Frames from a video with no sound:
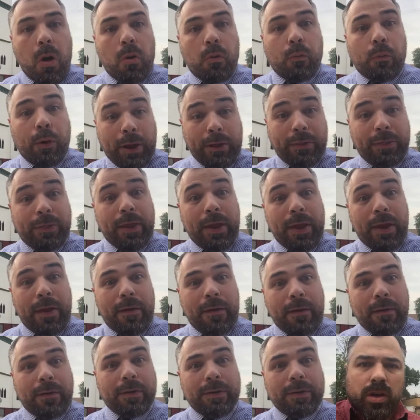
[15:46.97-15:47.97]
Right
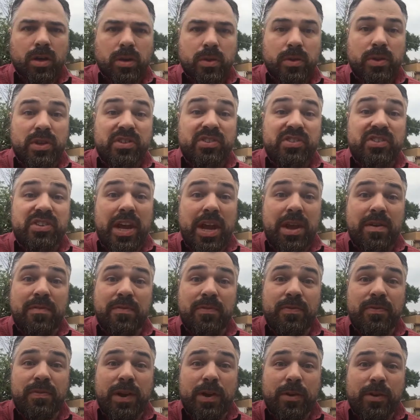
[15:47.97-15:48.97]
there. The Save
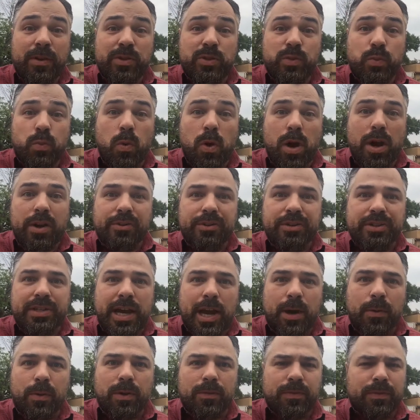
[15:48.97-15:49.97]
Ferris water
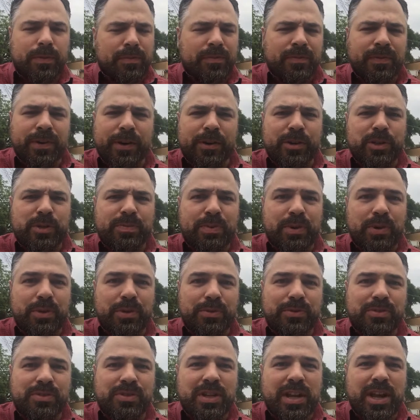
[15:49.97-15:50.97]
tower from Ferris
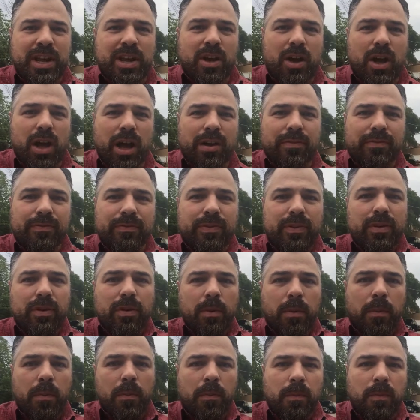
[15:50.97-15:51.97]
Bueller's Day Off.
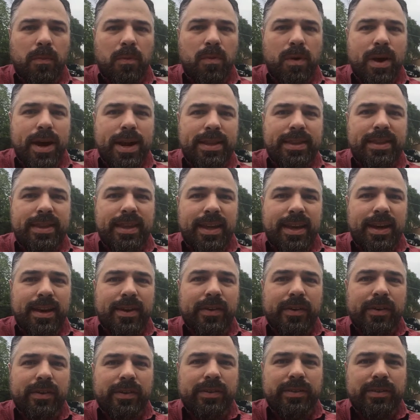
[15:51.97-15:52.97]
Right
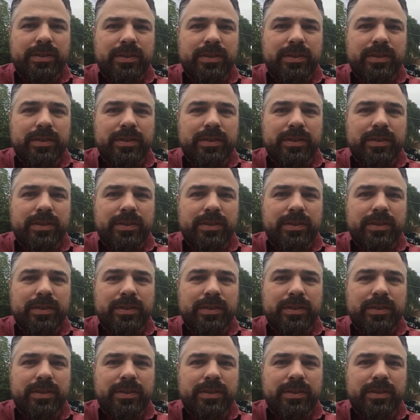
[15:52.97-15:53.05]
there.